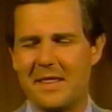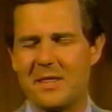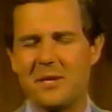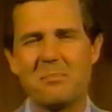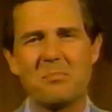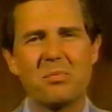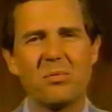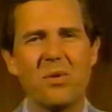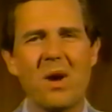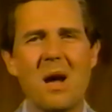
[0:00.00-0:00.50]

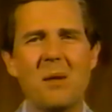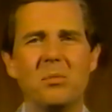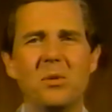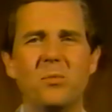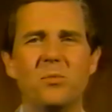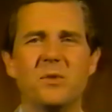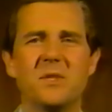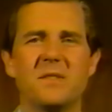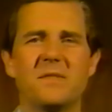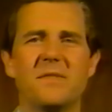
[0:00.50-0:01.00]
The
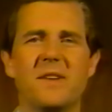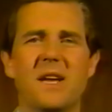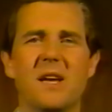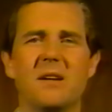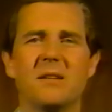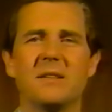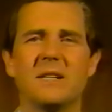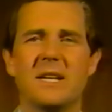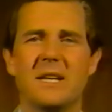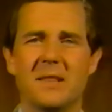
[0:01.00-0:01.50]
problem was
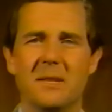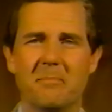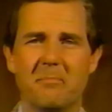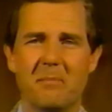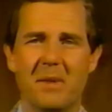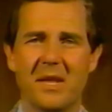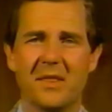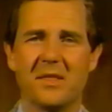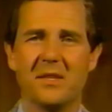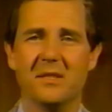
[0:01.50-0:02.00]
found in the
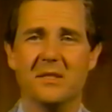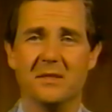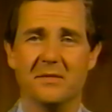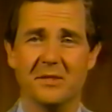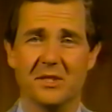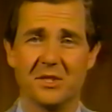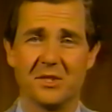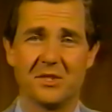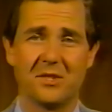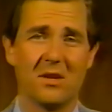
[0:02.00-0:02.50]
methods
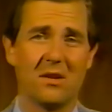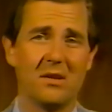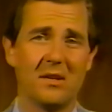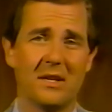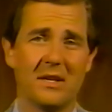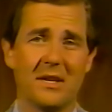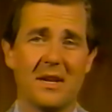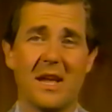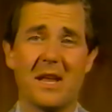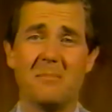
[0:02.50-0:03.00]
of
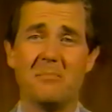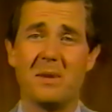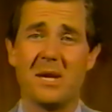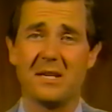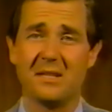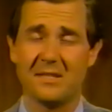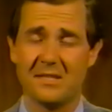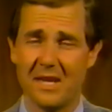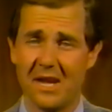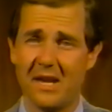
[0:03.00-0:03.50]
installing and
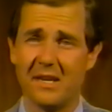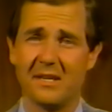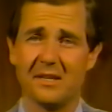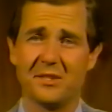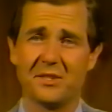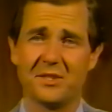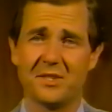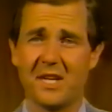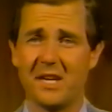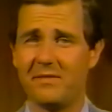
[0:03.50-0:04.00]

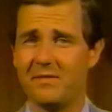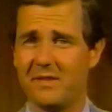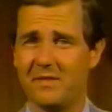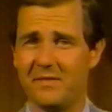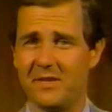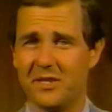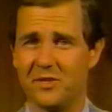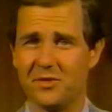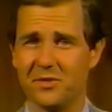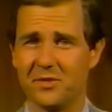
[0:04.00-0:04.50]
maintaining the safety
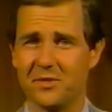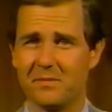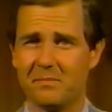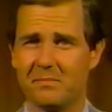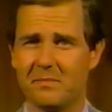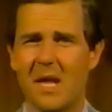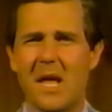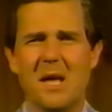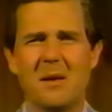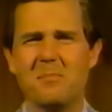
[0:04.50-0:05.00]
features.
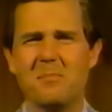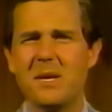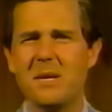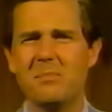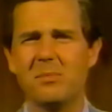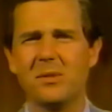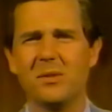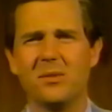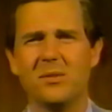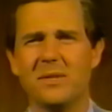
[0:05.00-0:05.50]

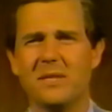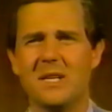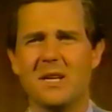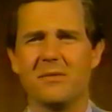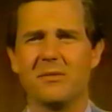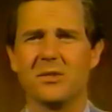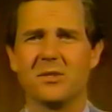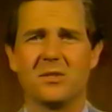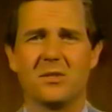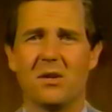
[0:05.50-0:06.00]
People who had
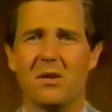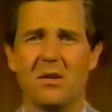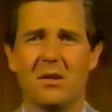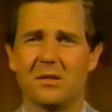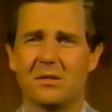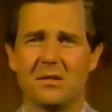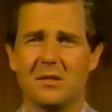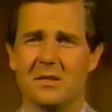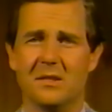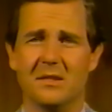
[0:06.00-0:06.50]
never
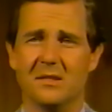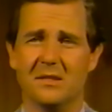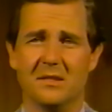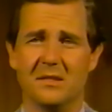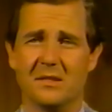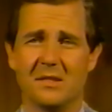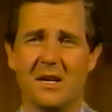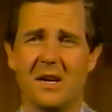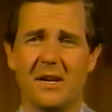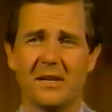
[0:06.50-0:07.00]
talked to the
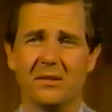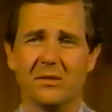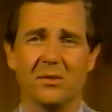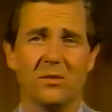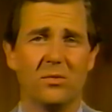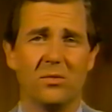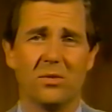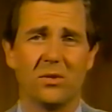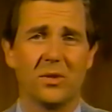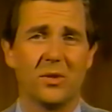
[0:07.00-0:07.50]
designer
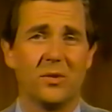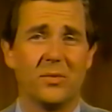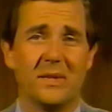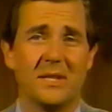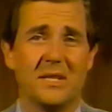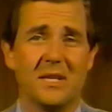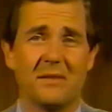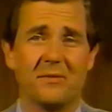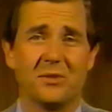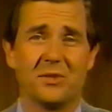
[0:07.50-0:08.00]
or who
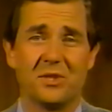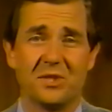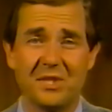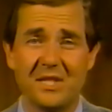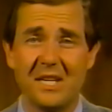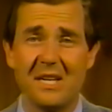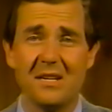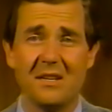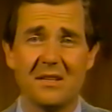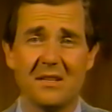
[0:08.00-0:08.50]
had never
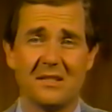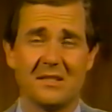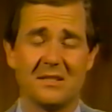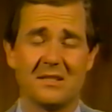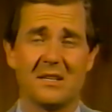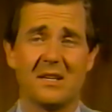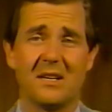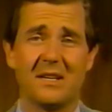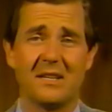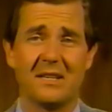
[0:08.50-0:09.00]
seen the
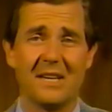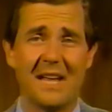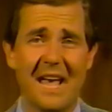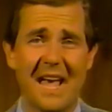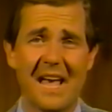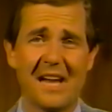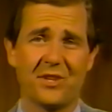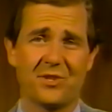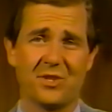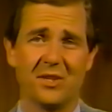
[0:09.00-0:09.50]
design in
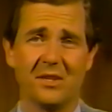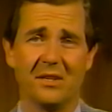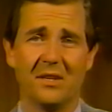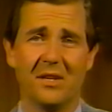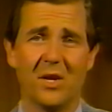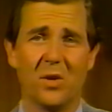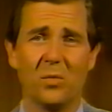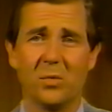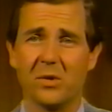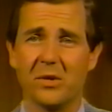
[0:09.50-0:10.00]
action
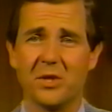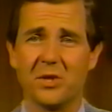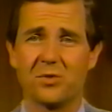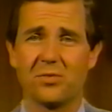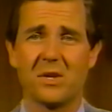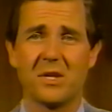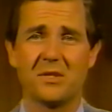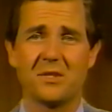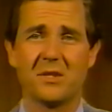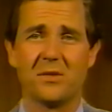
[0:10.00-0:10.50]
were
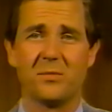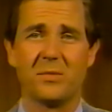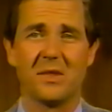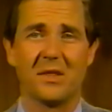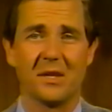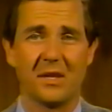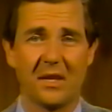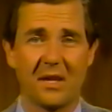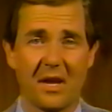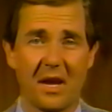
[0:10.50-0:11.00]
entrusted
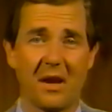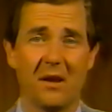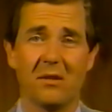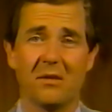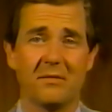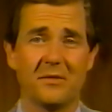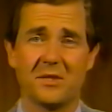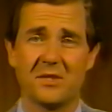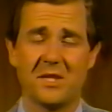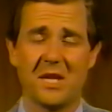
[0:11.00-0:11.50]
with the
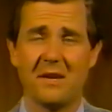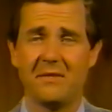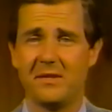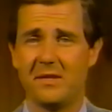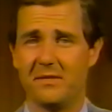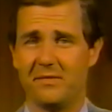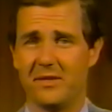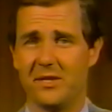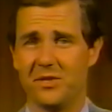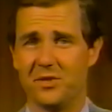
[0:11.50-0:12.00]
care of the
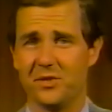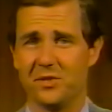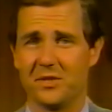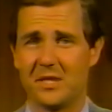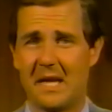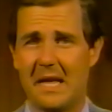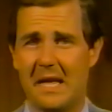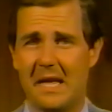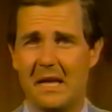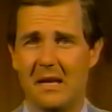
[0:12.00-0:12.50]
safety
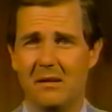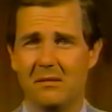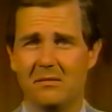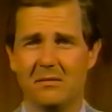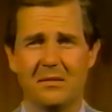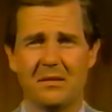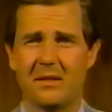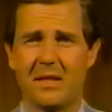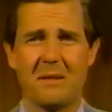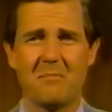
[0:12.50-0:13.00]
features.
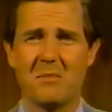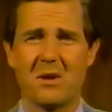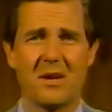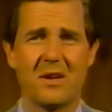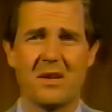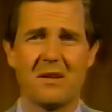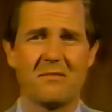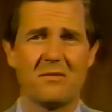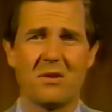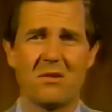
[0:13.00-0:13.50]
Well, they
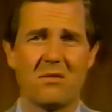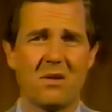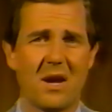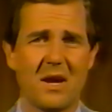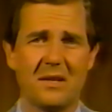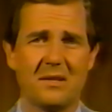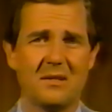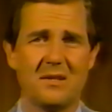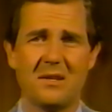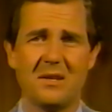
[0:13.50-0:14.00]
might have no
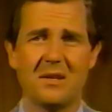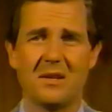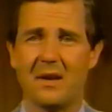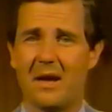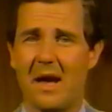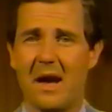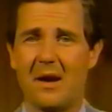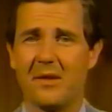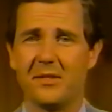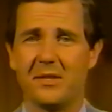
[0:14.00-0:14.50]

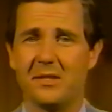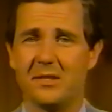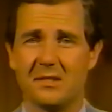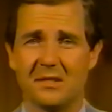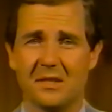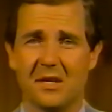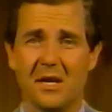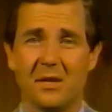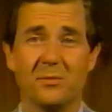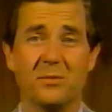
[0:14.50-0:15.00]
idea how the
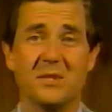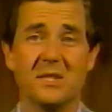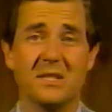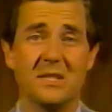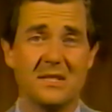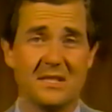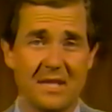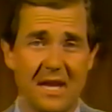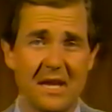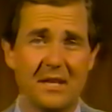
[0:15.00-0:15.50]
design was
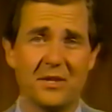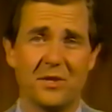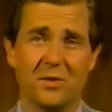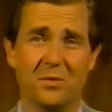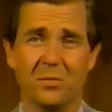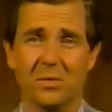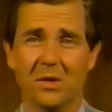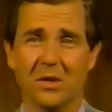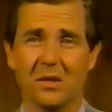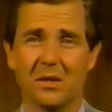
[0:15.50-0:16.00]
intended
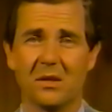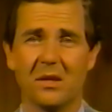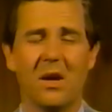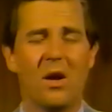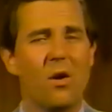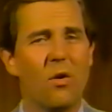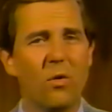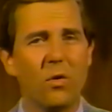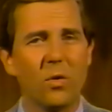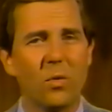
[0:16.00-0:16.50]
to work
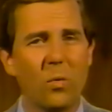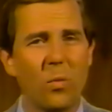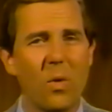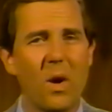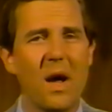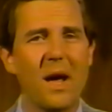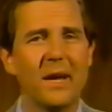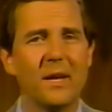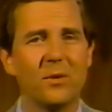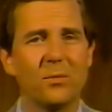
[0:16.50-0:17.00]
or
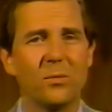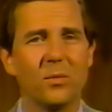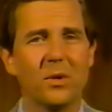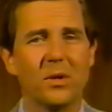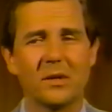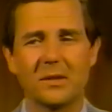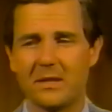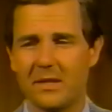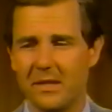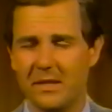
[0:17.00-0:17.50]
why it
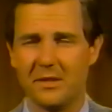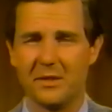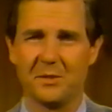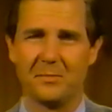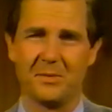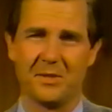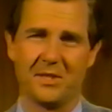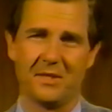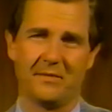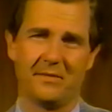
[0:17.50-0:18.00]
worked in a
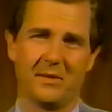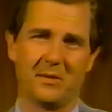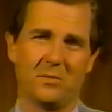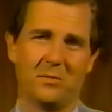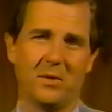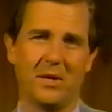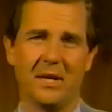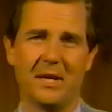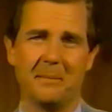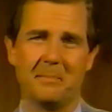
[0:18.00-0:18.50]
specific
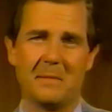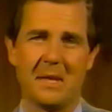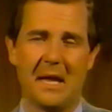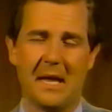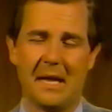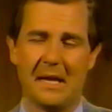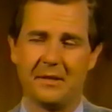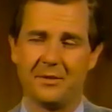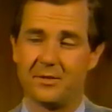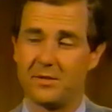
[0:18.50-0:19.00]
way.
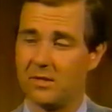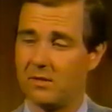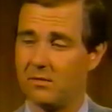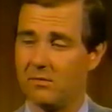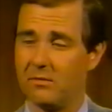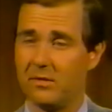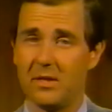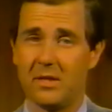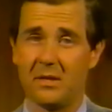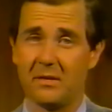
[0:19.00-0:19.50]

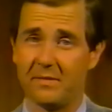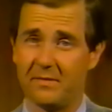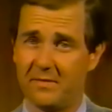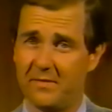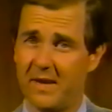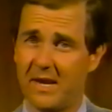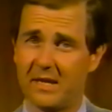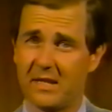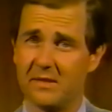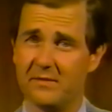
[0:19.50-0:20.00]
So the
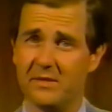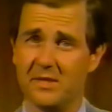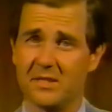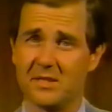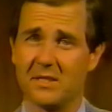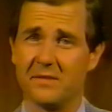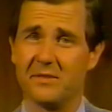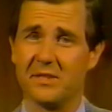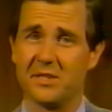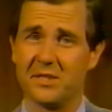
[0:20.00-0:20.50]

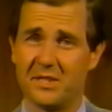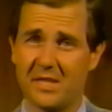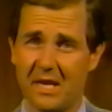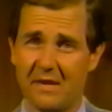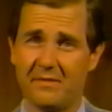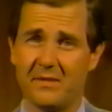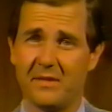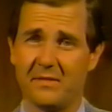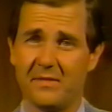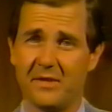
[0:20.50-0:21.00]
effectiveness of the
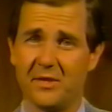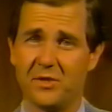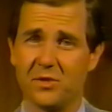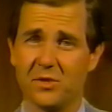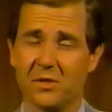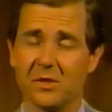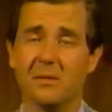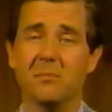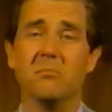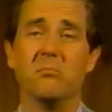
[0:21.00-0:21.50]
safety
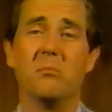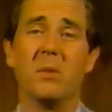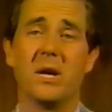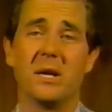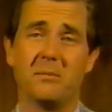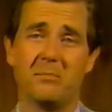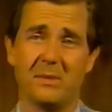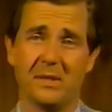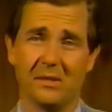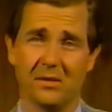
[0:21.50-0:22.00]
feature
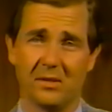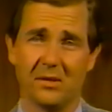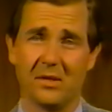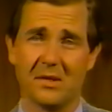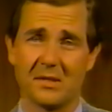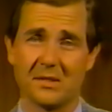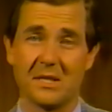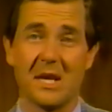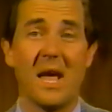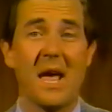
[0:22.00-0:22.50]
might be
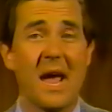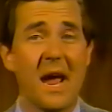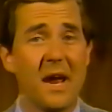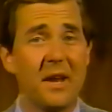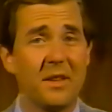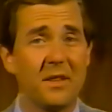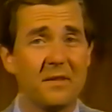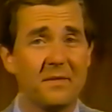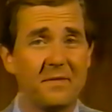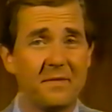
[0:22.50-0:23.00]
lost,
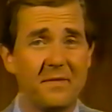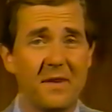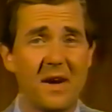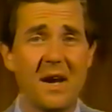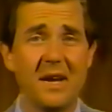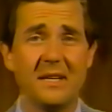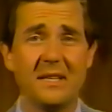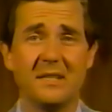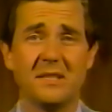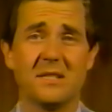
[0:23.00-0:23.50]
and the
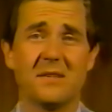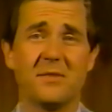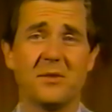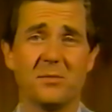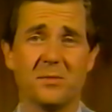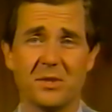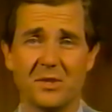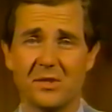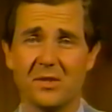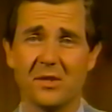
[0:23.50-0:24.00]
findings of
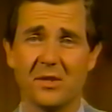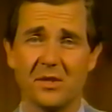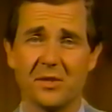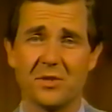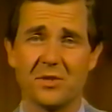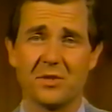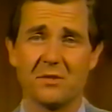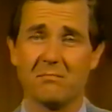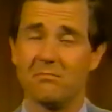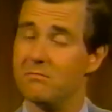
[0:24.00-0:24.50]
the
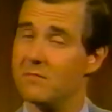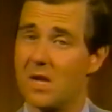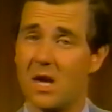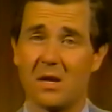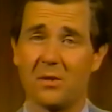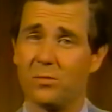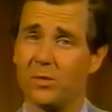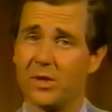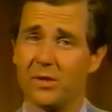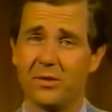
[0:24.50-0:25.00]
research
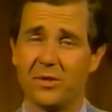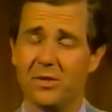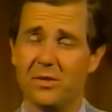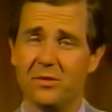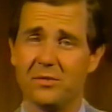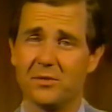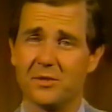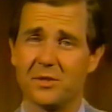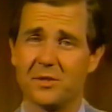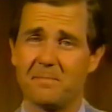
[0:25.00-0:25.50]
not well
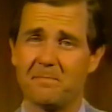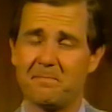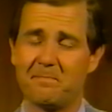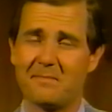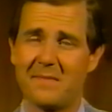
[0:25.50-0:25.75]
used.